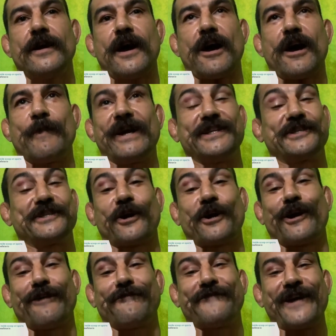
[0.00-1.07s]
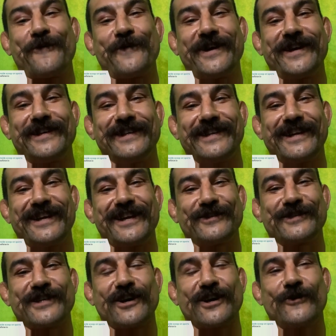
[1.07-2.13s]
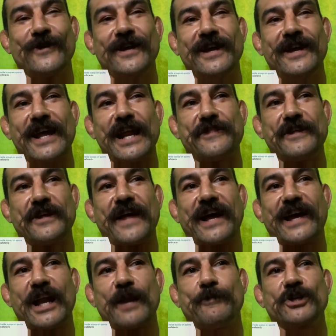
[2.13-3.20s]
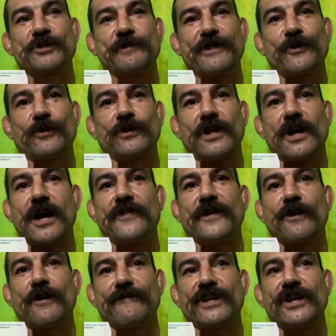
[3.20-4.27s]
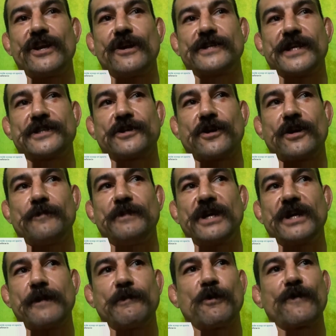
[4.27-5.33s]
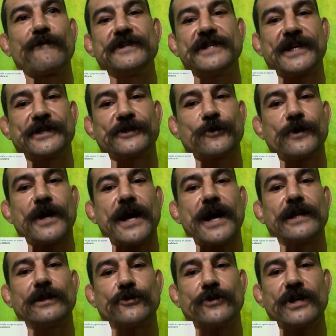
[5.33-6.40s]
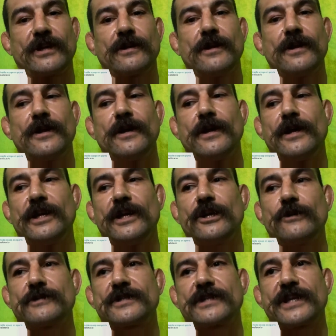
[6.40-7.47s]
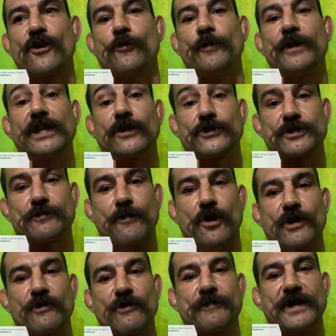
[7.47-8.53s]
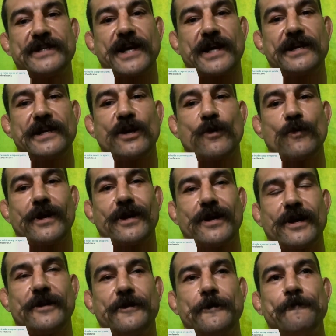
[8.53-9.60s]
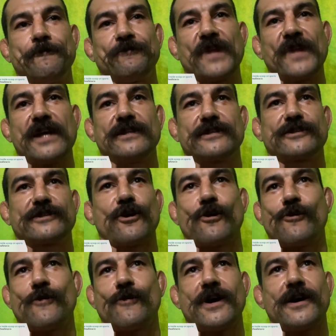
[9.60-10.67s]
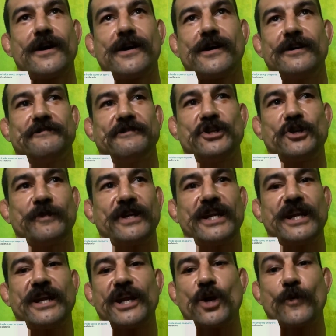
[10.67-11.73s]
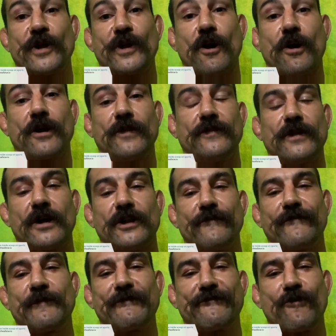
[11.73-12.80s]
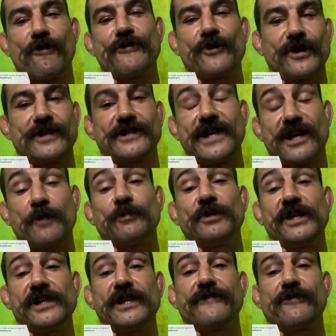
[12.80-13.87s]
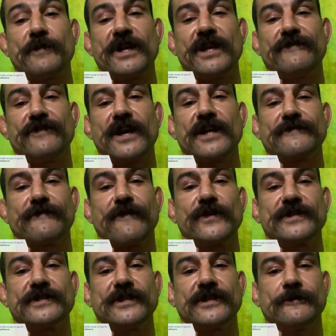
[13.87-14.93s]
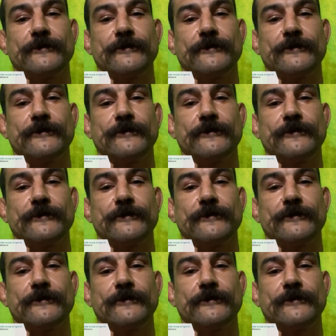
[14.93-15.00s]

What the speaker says: I didn't start off that way, you know. So, and I think that kind of pushed me through a lot. And then over the years, I started becoming more of a technical guy, learning, you know, skill, be a little smarter with my technique and whatnot. And so, you know, I mean, here we are. And on November 4th, you're going to see a completely different me, if you guys have always seen.